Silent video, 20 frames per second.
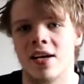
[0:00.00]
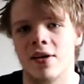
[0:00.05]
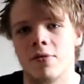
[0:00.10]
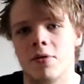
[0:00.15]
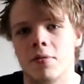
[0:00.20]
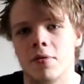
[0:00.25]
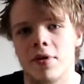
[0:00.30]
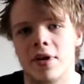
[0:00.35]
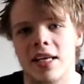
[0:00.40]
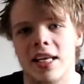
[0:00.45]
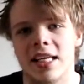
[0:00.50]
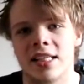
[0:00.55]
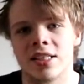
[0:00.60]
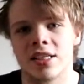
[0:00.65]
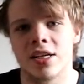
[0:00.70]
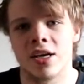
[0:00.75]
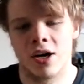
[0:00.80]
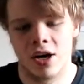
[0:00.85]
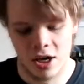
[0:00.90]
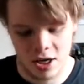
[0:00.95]
We really need to
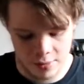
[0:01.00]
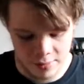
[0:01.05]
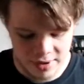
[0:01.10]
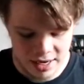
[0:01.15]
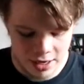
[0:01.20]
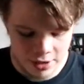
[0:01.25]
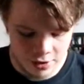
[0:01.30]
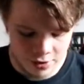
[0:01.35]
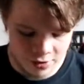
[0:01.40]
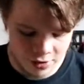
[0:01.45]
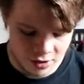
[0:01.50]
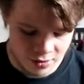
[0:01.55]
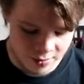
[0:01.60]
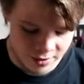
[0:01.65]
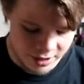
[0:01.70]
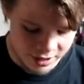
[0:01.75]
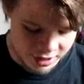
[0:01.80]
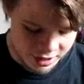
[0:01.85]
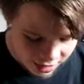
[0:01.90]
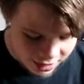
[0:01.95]
calm down a little
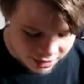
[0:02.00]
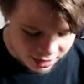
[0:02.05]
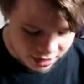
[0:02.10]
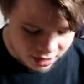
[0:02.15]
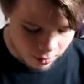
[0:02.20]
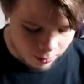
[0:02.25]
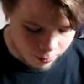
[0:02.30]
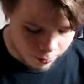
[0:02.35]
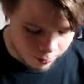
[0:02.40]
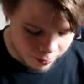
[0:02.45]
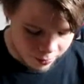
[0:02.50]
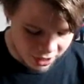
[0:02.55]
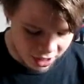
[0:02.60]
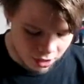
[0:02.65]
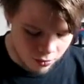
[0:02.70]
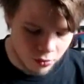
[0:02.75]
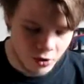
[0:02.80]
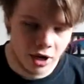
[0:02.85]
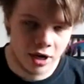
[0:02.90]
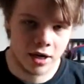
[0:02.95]
bit. This is a
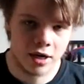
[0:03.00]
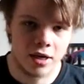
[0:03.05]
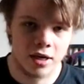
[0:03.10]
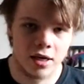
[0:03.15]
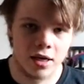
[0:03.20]
big one.